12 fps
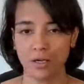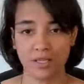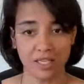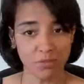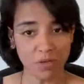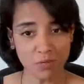
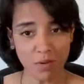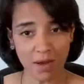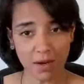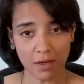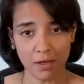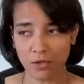6 months
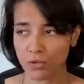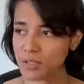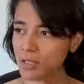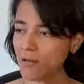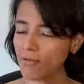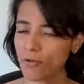back,
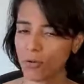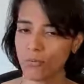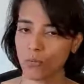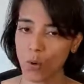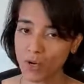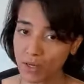yourself
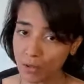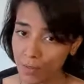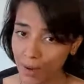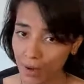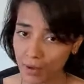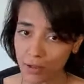from 1 year
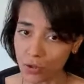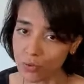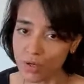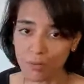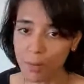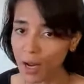back,
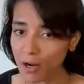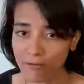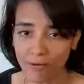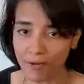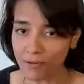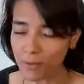2 year
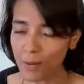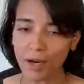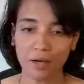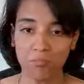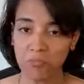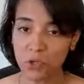back, 5 year
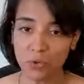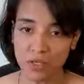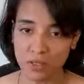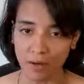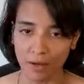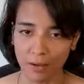back. You
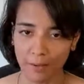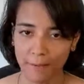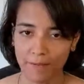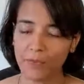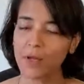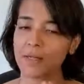decide.
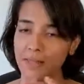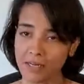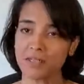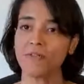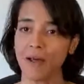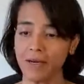
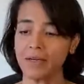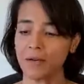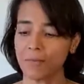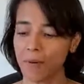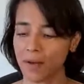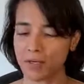That's a valid
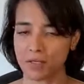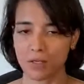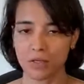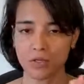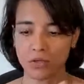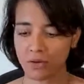
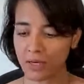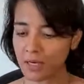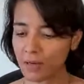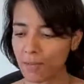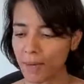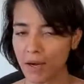comparison. So you
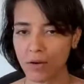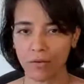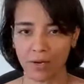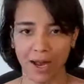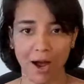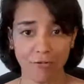can compare,
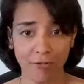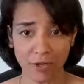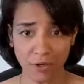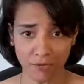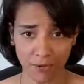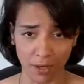okay, how
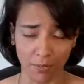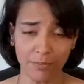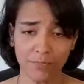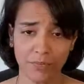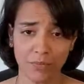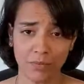far you've
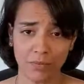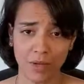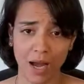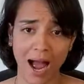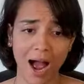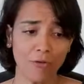come,
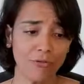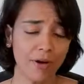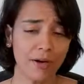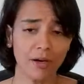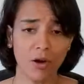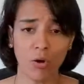how
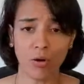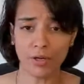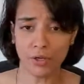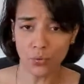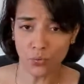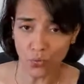far
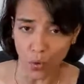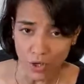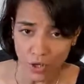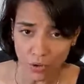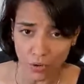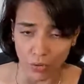along you
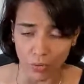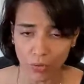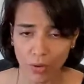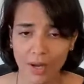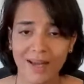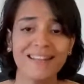want to
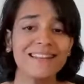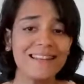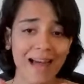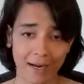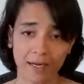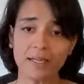go.
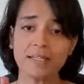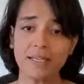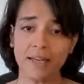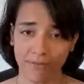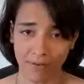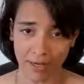That is
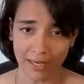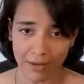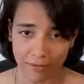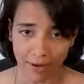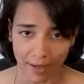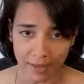
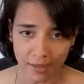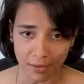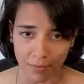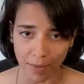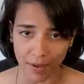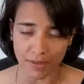definitely a valid
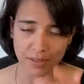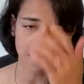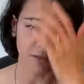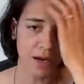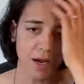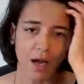
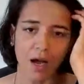comparison.